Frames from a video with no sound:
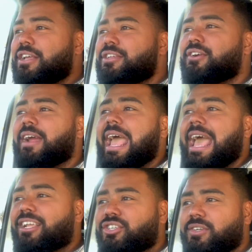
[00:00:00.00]
you're
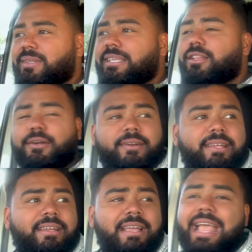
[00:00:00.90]
actually
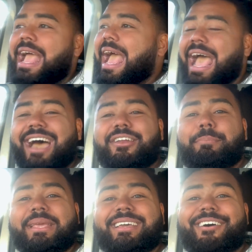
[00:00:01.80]
learning how to
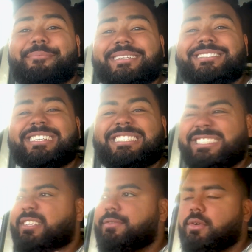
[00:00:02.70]
become a
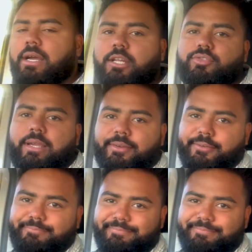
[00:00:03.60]
successful contractor.